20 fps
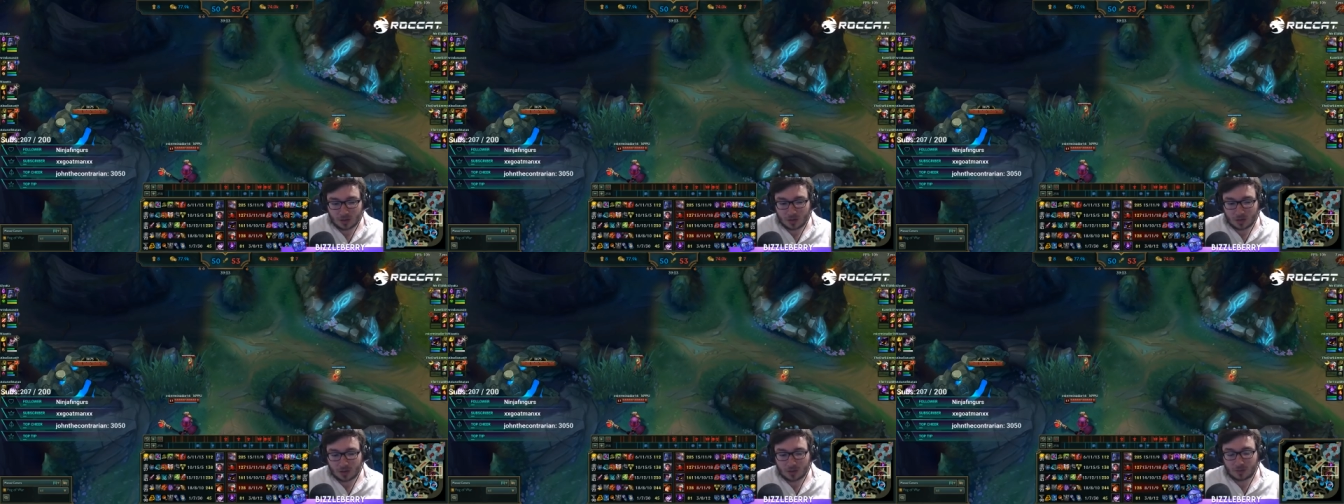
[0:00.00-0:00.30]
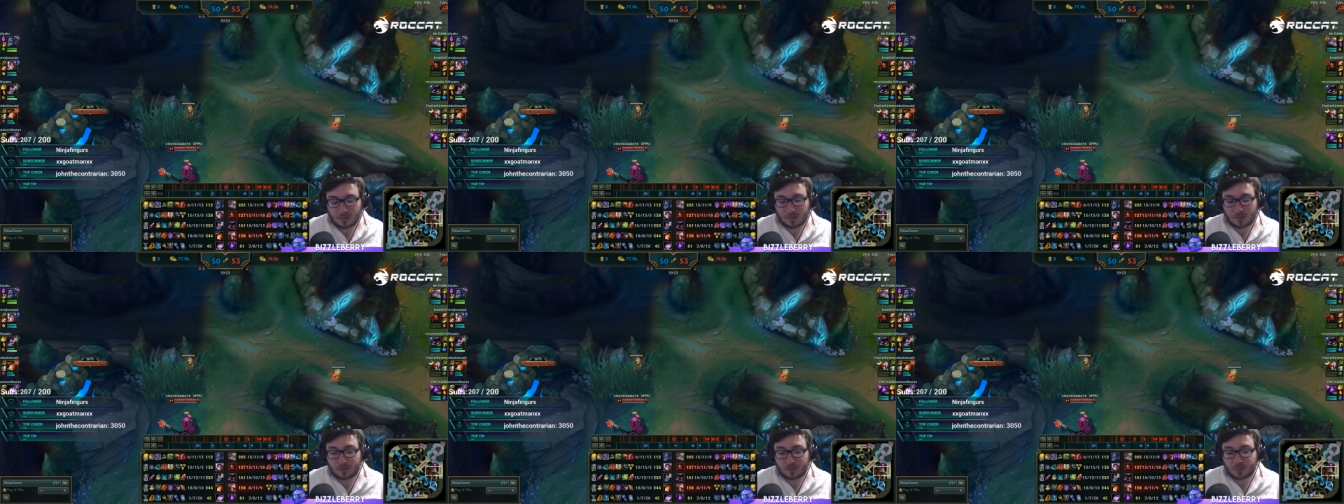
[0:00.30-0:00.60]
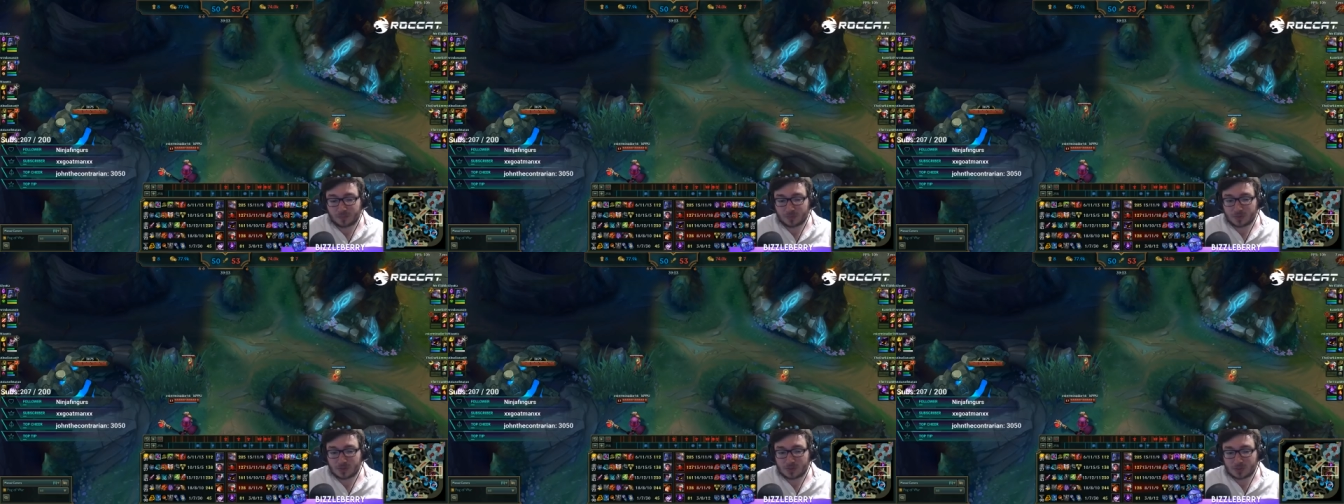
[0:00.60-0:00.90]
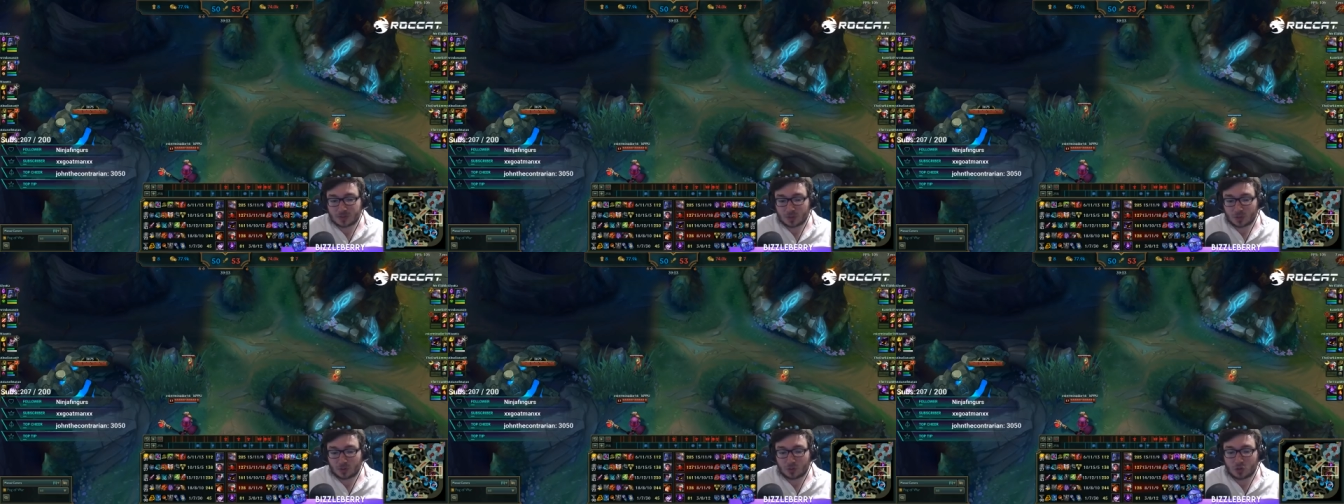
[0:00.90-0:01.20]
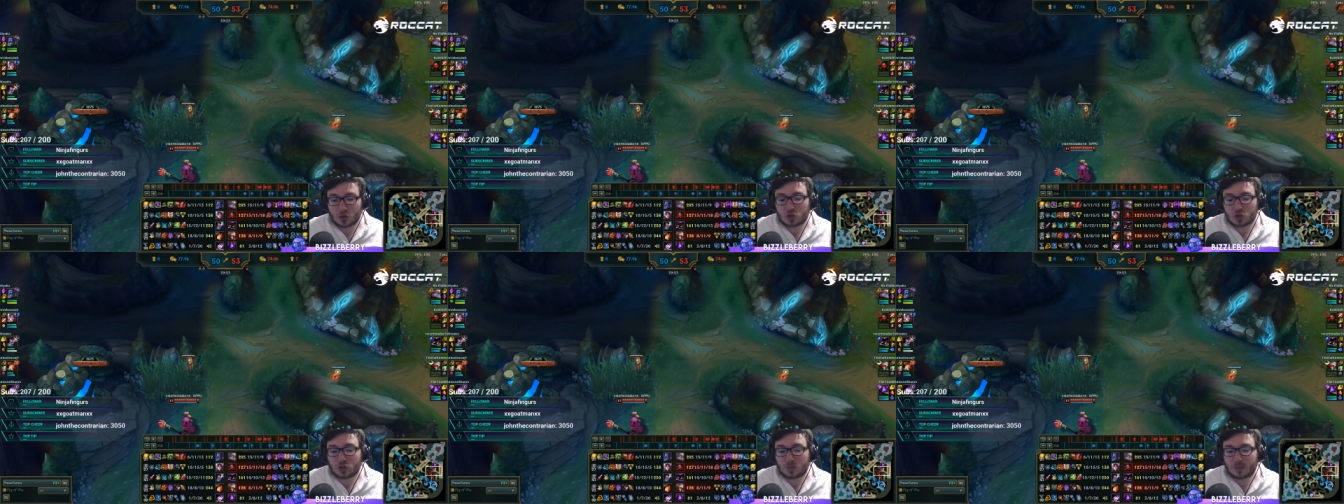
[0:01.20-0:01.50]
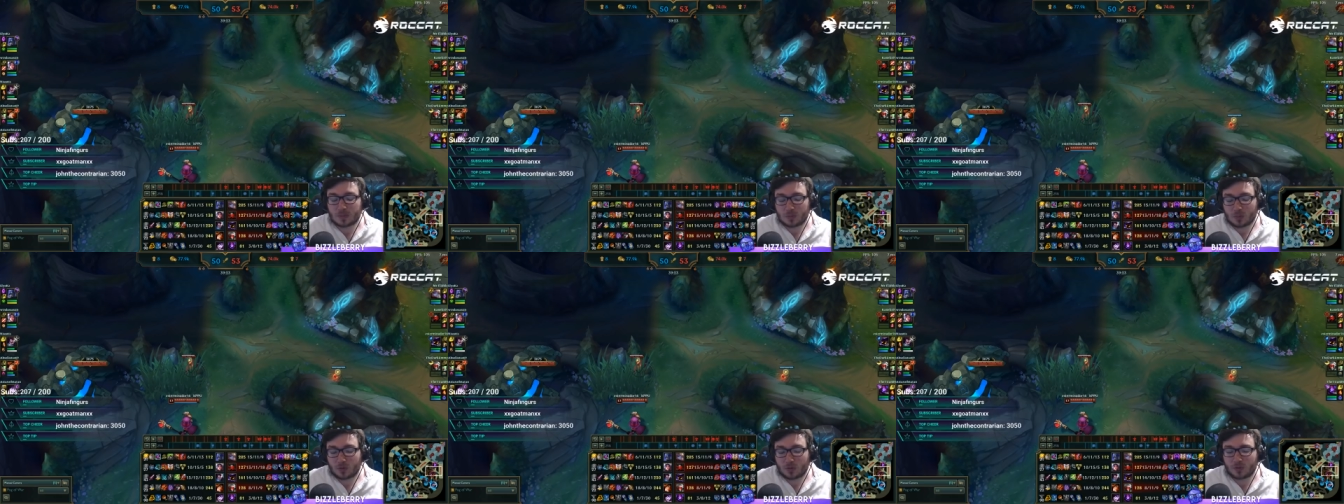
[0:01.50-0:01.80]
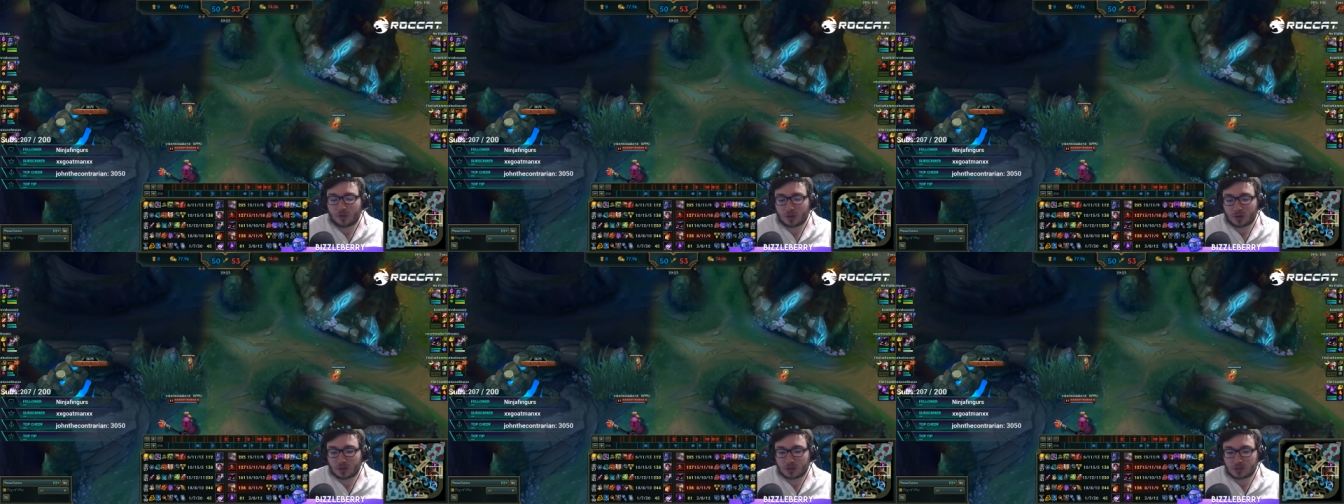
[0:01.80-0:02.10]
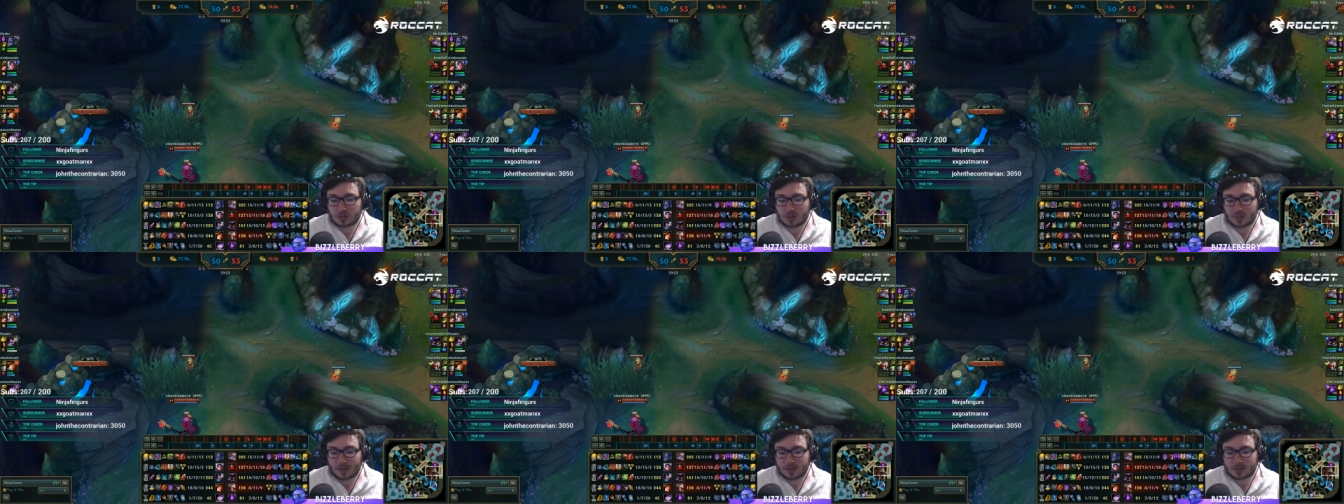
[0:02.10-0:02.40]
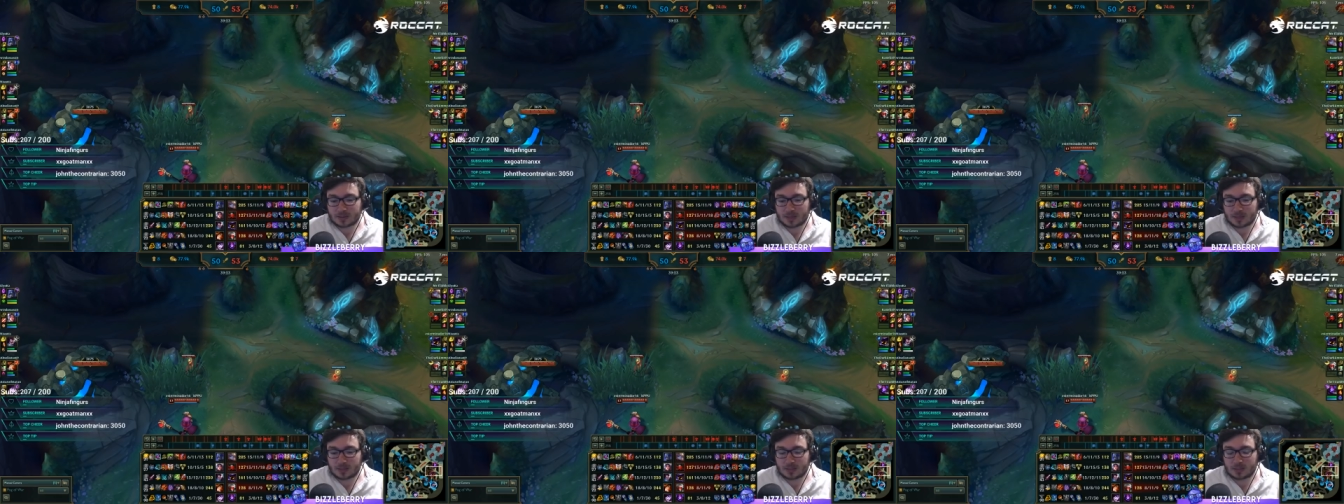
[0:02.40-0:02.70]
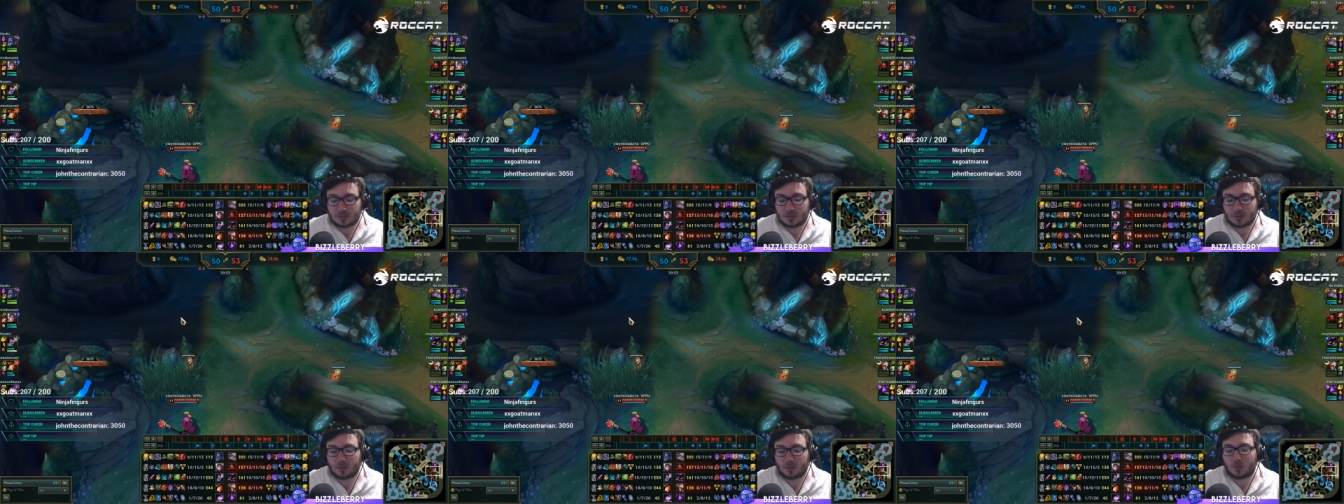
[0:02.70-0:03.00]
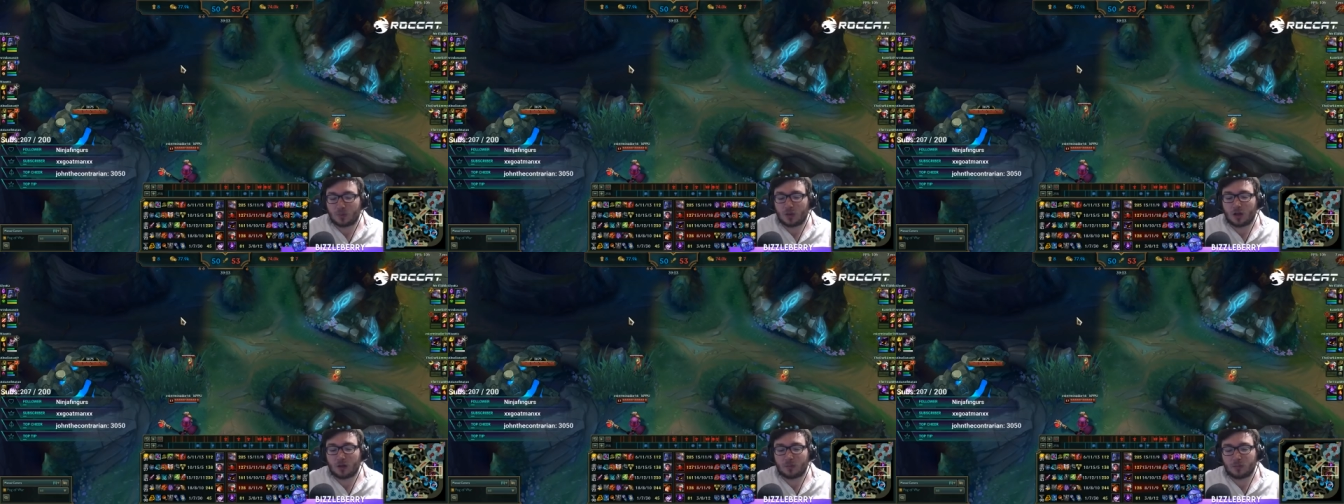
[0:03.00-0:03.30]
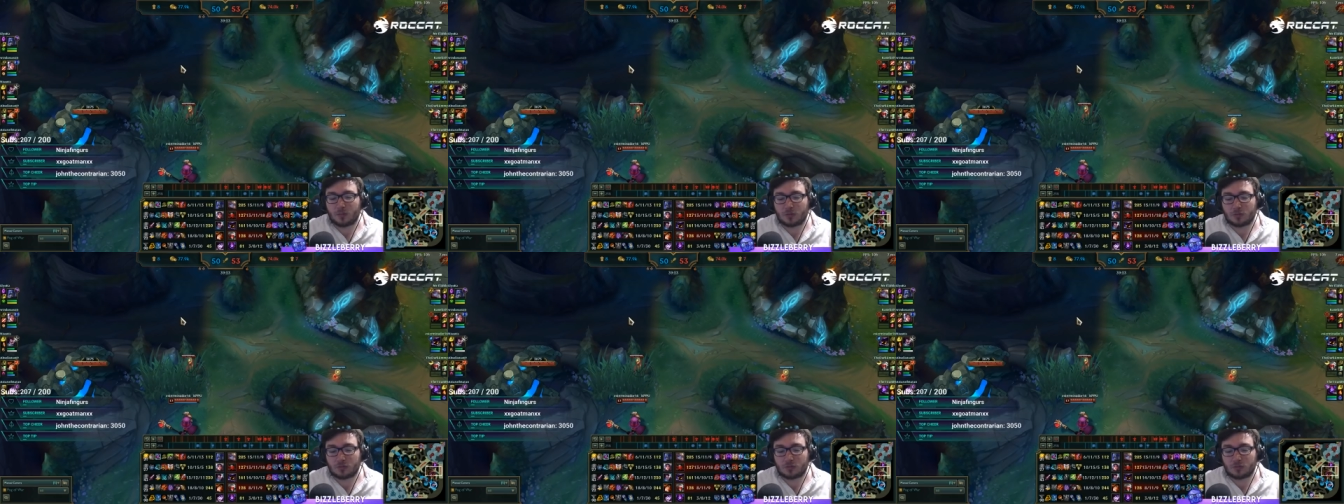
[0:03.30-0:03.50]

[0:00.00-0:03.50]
So you should be more focused about setting people up